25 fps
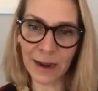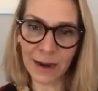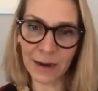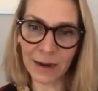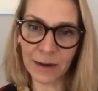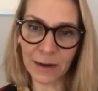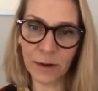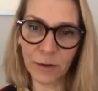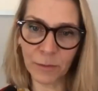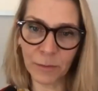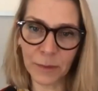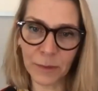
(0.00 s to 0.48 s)
and
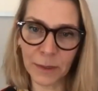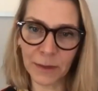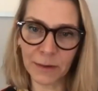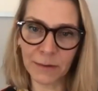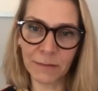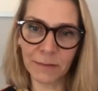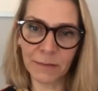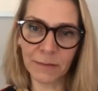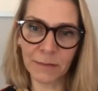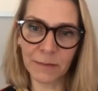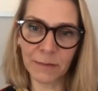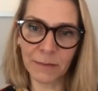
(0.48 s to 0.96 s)
human
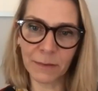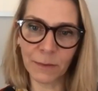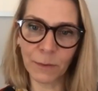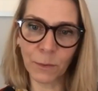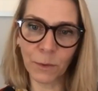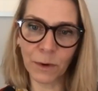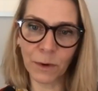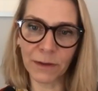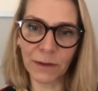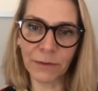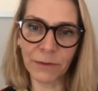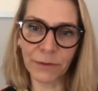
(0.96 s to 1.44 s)

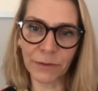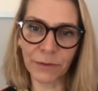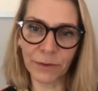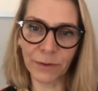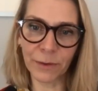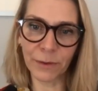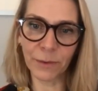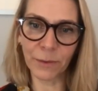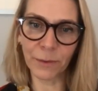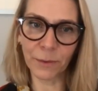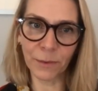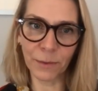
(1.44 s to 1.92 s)
with
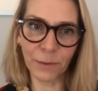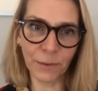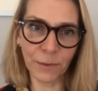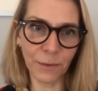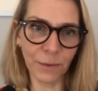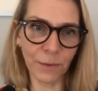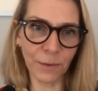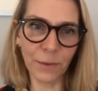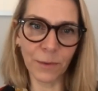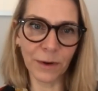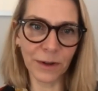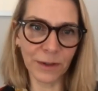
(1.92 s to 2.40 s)

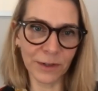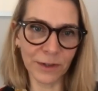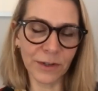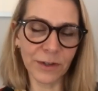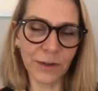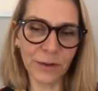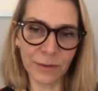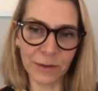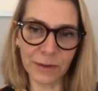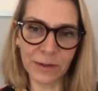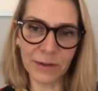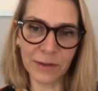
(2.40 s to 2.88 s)

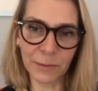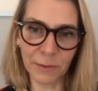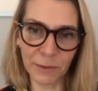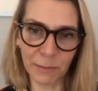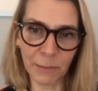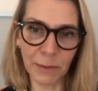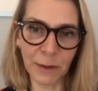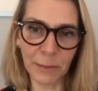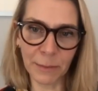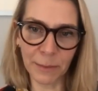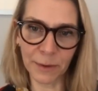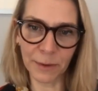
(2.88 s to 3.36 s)
students, with
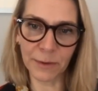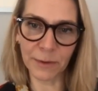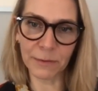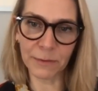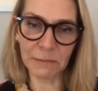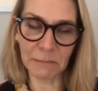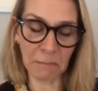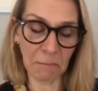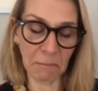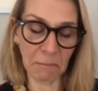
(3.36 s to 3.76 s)
people.